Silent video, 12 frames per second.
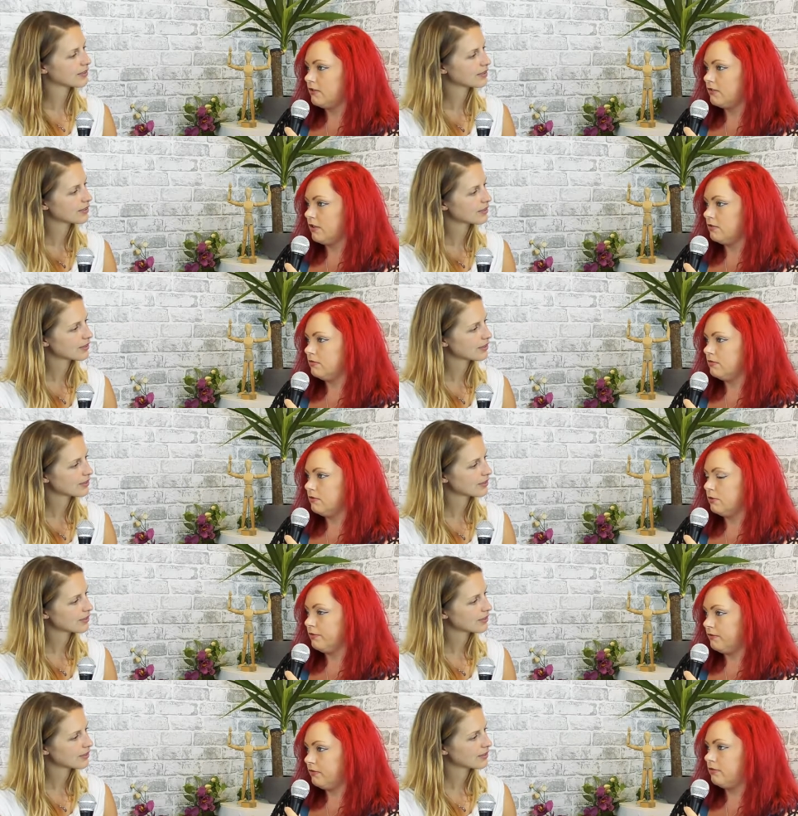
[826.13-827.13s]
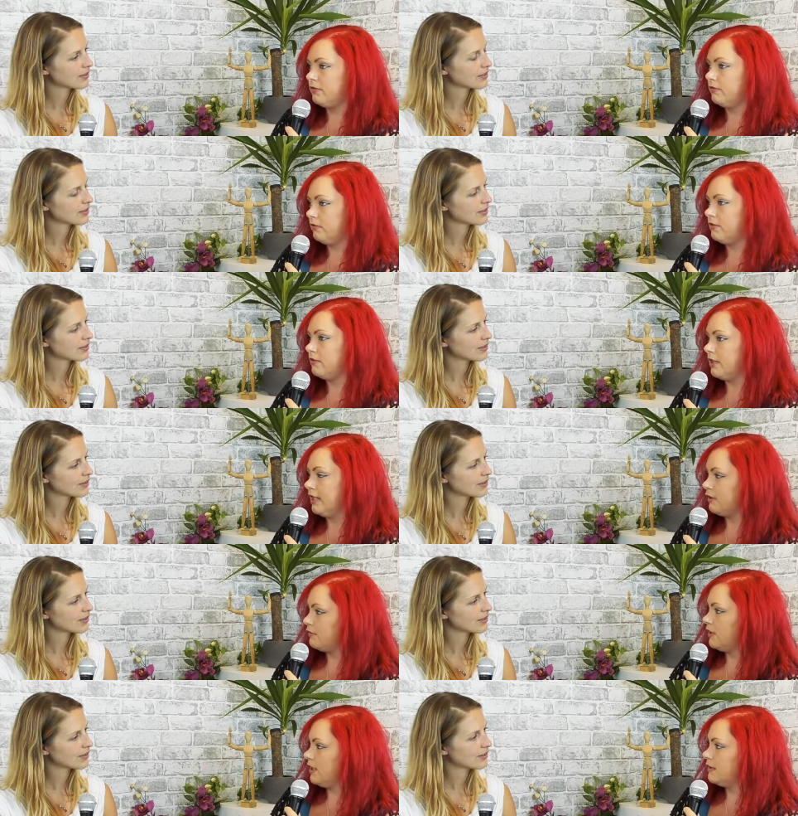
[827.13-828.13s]
Speaker 1: so sort of nearly
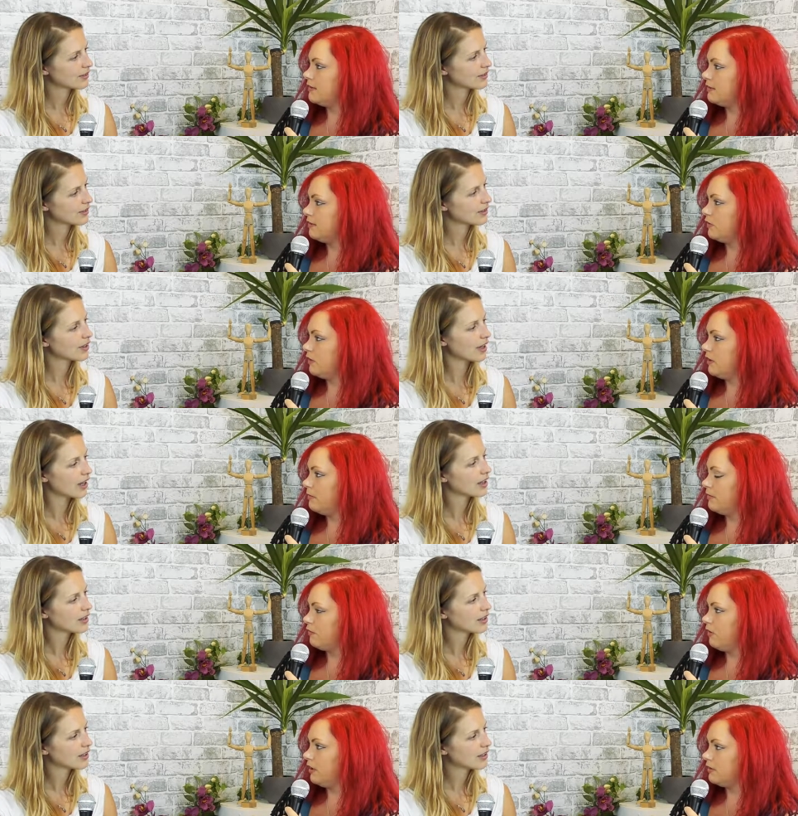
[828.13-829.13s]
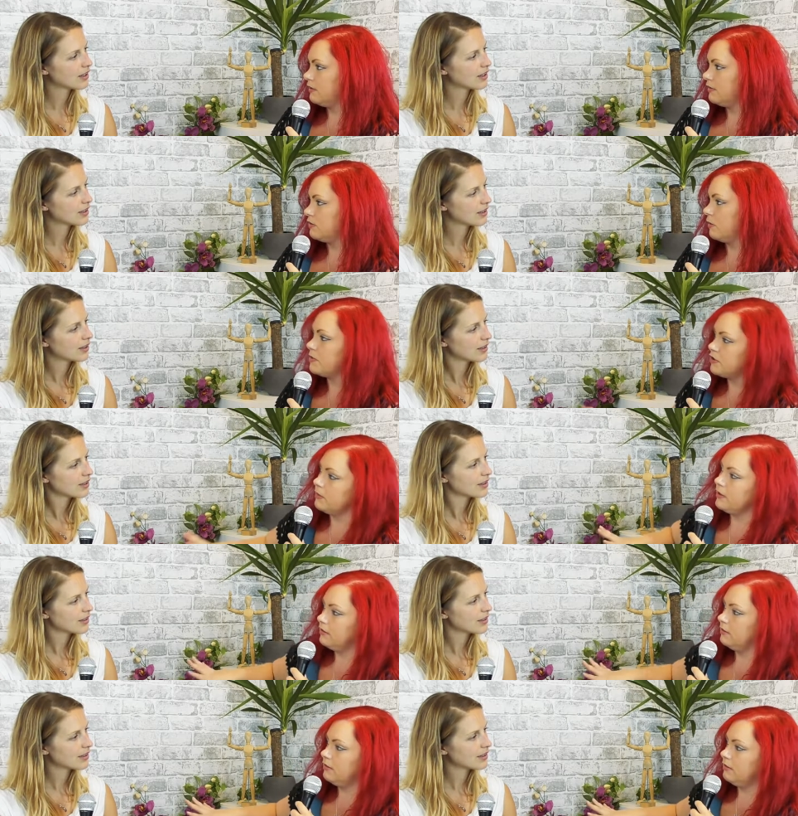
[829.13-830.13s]
three years of doing yeah. it before I stopped
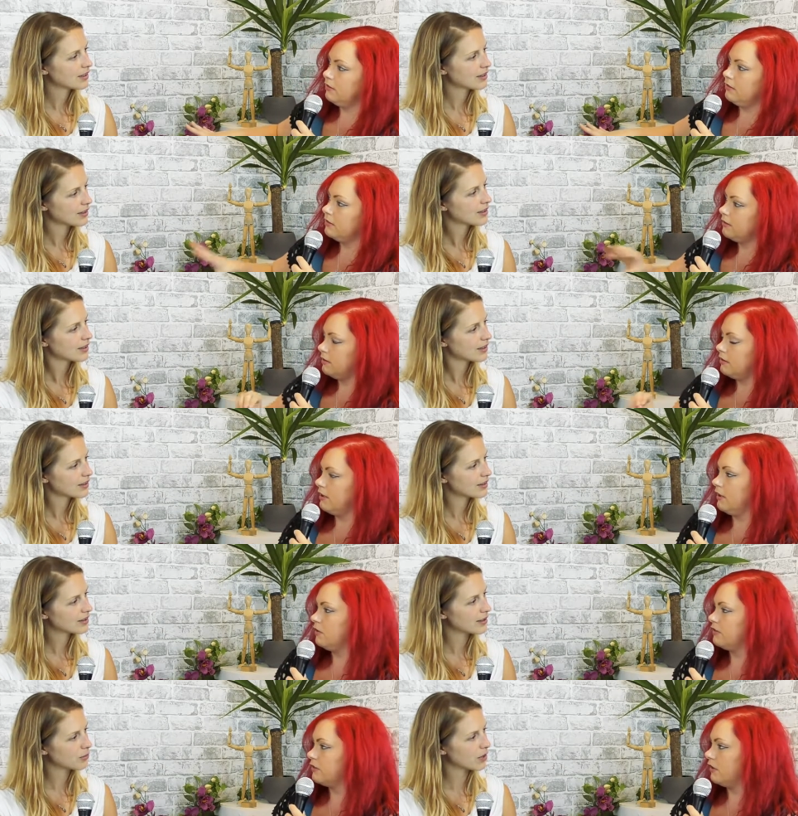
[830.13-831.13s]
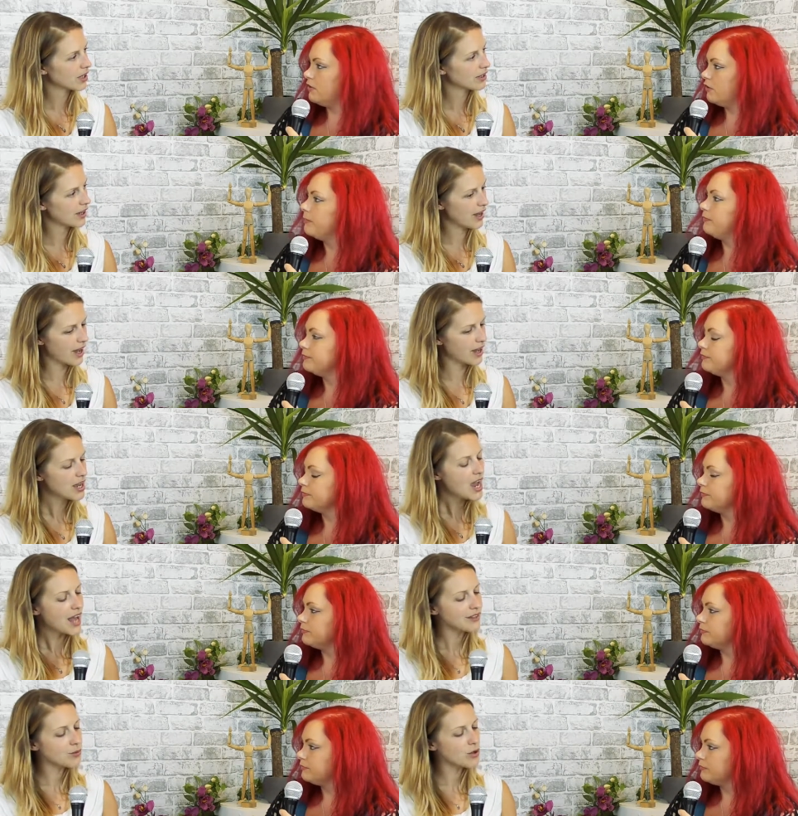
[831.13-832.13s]
doing the alongside uh, job. Yeah.
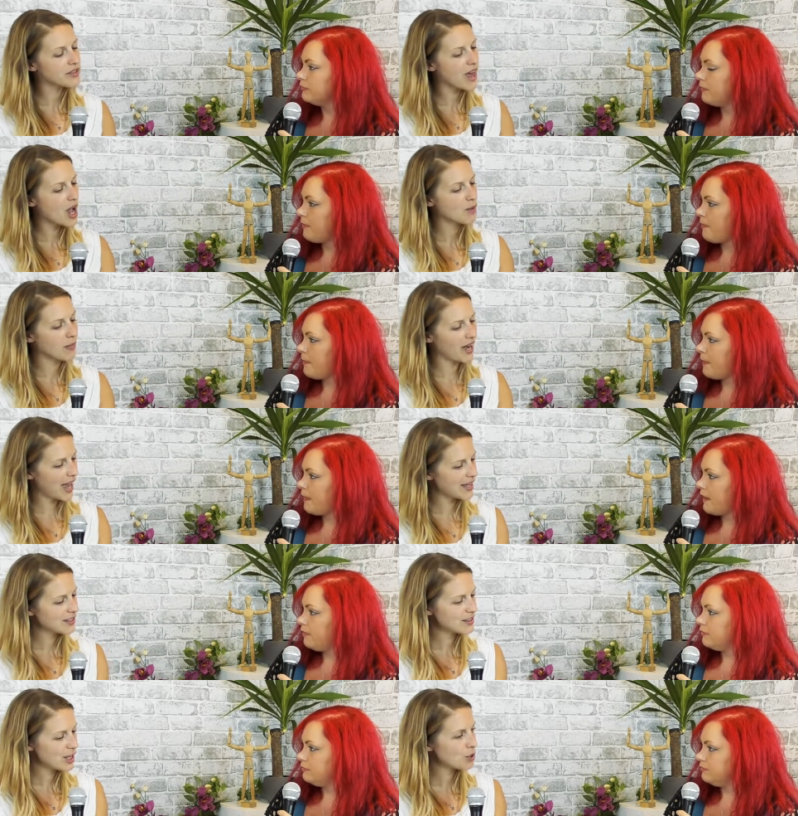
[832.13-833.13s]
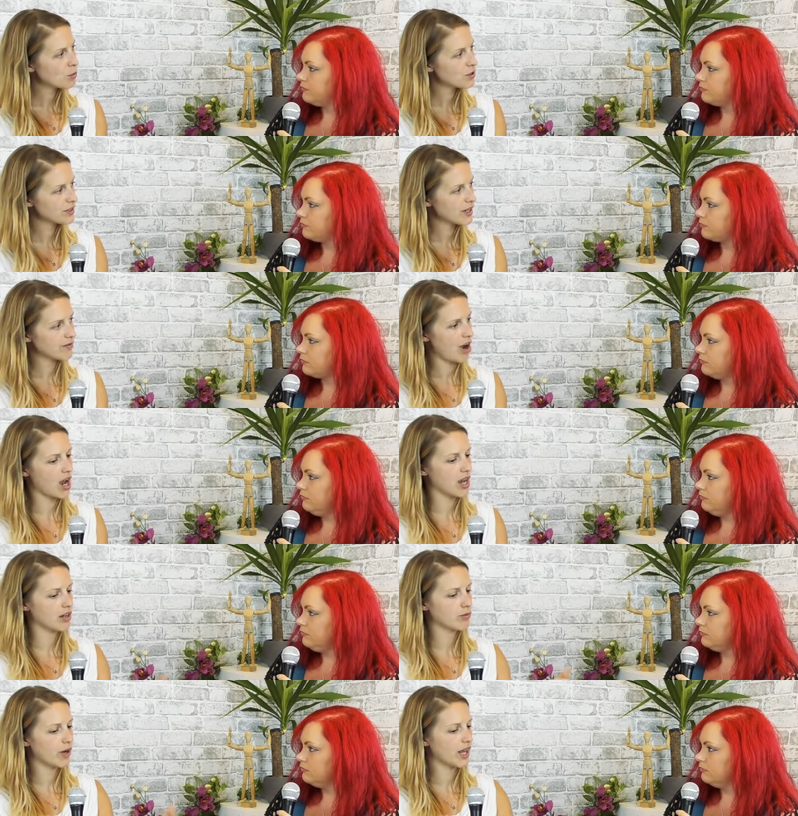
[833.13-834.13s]
Speaker 2: And was that a planned thing? Was it
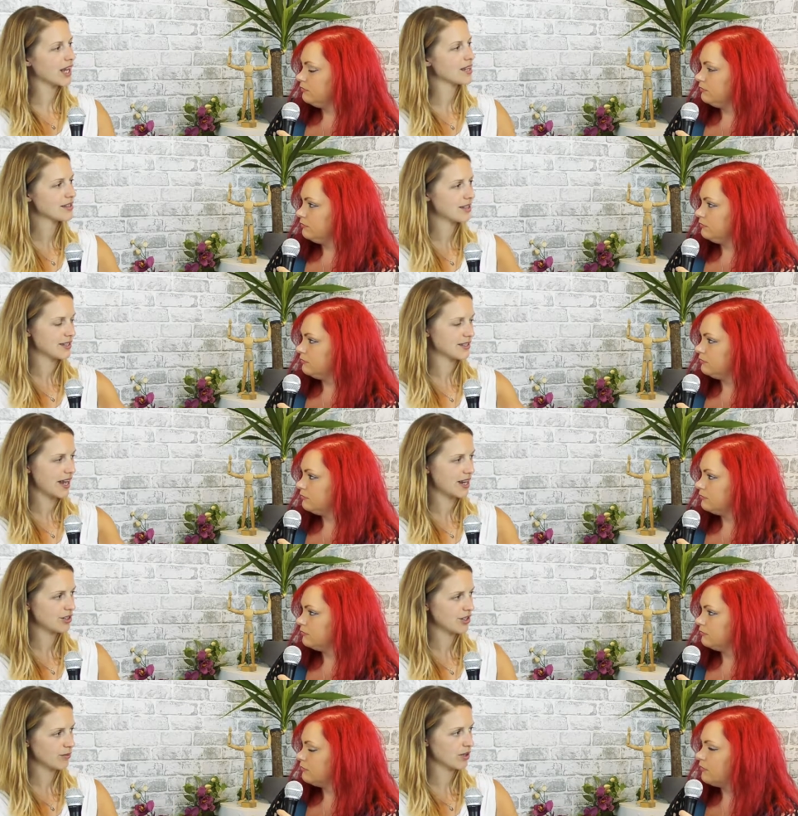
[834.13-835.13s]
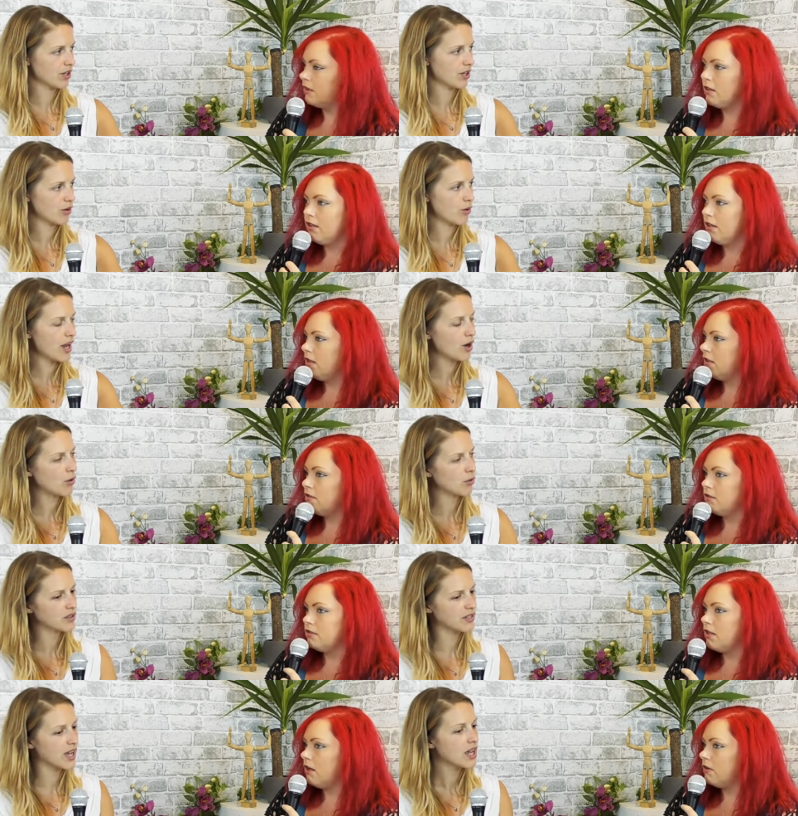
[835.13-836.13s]
right when I get to this stage I'm going to quit, or
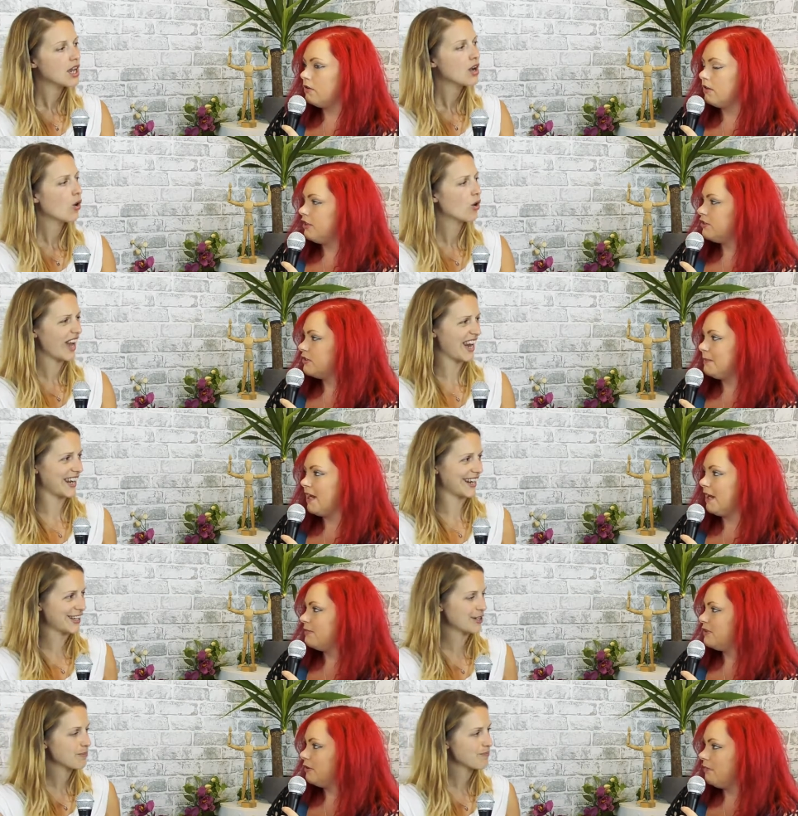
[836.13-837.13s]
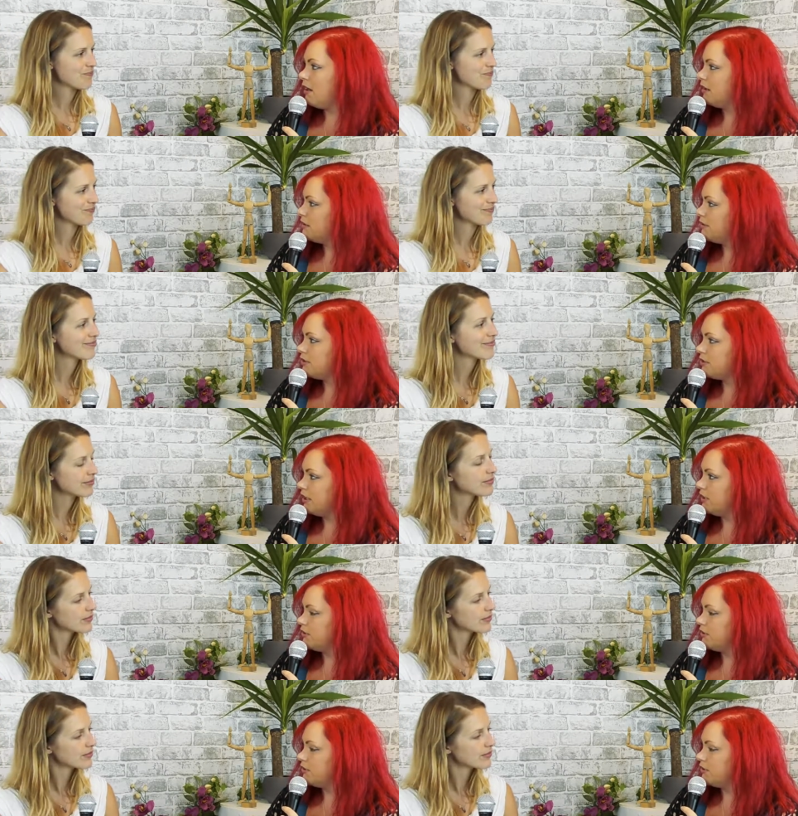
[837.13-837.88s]
was no, it? No, it just became too
Speaker 1: much. Mm. It